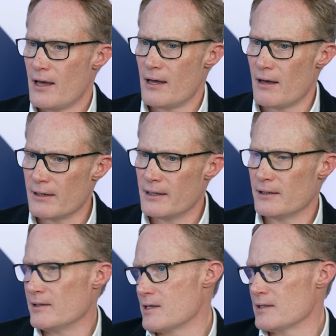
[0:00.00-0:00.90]
I
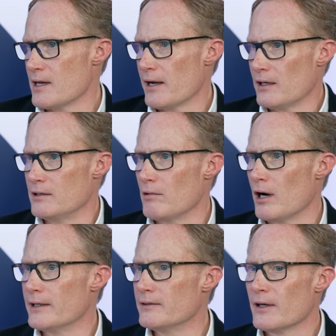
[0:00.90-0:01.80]
think is exactly
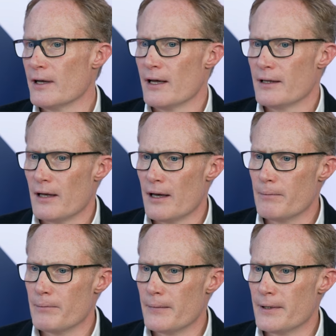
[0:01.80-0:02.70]
right.
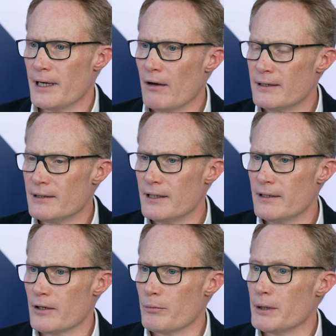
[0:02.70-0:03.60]
The
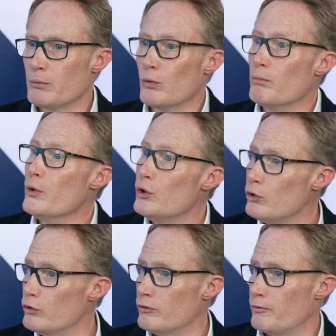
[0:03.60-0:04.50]
idea that people
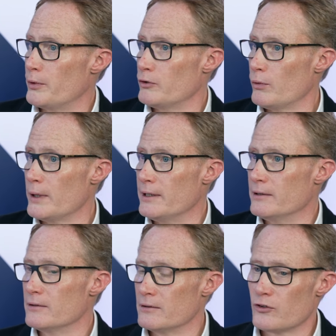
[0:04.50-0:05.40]
move
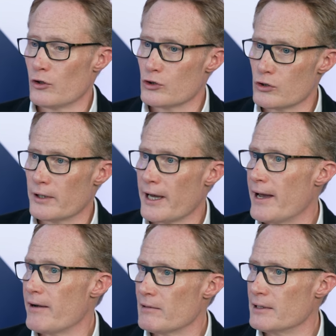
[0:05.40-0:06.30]
between social
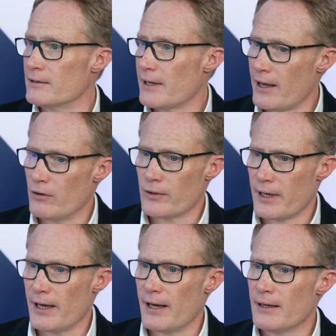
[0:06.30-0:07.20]
care and
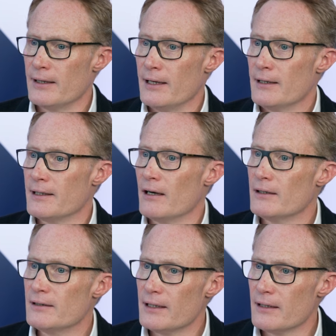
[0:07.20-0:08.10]
healthcare, the
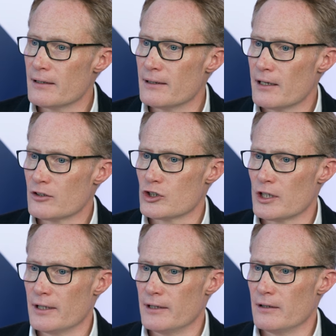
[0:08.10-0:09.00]
idea that
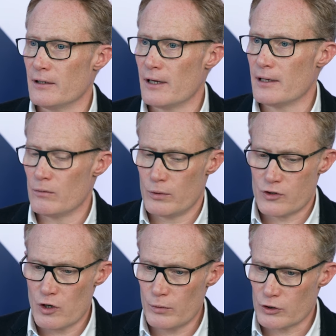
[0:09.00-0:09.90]
actually with
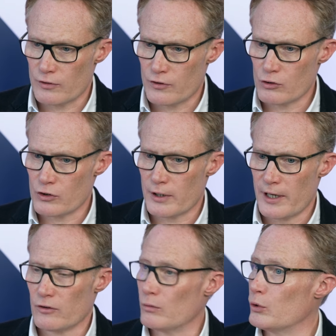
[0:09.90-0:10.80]
so much of social
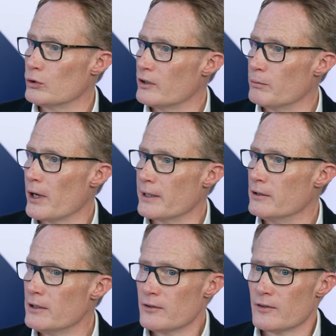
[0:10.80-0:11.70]
care supported by
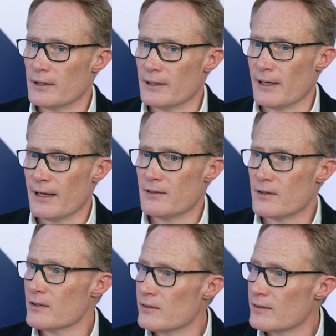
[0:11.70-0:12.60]
nursing, it's
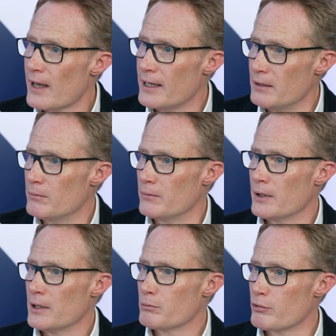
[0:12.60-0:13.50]
the same
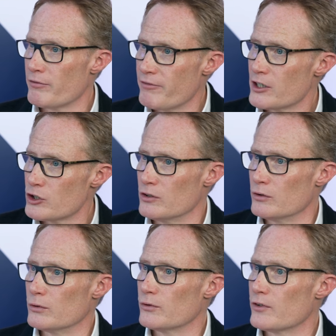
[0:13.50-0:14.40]

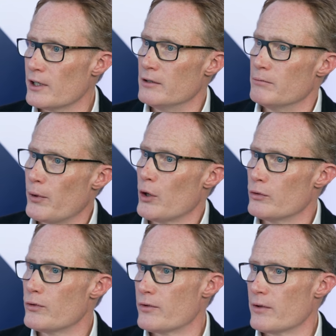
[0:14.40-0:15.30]
professionals in
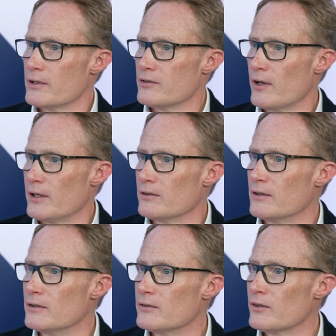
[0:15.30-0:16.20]
both
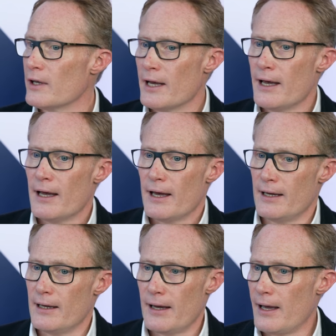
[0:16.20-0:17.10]
sectors.
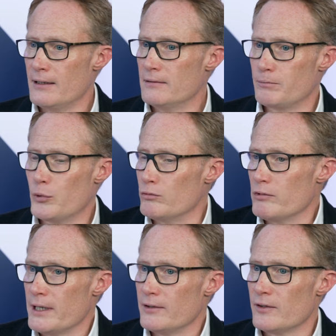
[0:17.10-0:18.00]
But
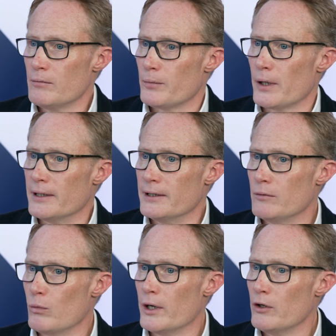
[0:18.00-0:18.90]
really
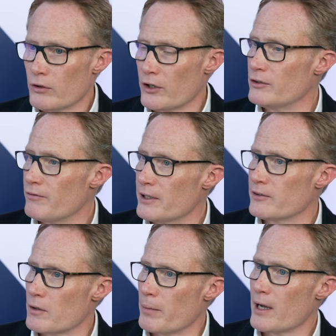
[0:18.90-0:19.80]
simply, we're not going to
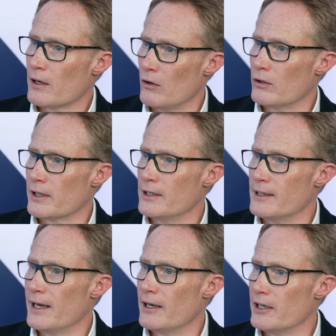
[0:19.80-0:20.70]
fix the backlog in
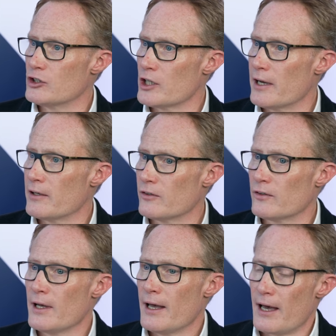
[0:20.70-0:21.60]
the NHS
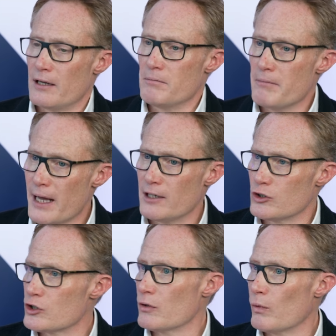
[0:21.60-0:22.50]
and
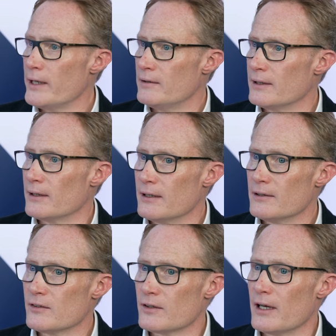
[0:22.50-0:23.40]
manage the waiting
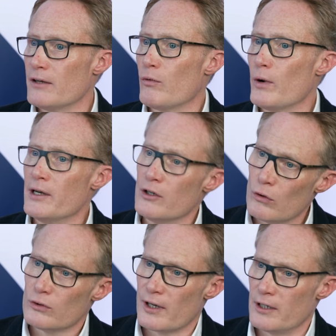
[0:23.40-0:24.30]
lists if we're
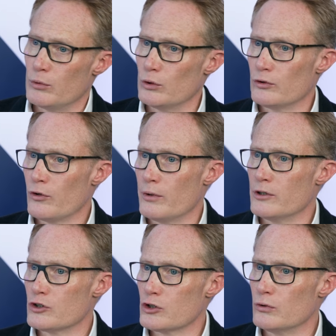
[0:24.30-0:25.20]
not able to
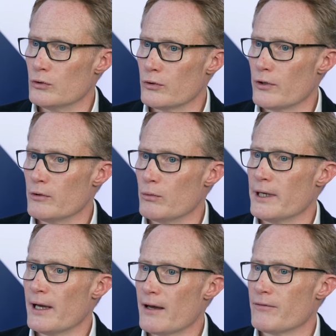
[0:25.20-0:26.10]
ensure that we
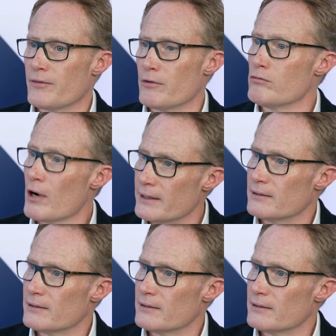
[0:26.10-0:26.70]
have the right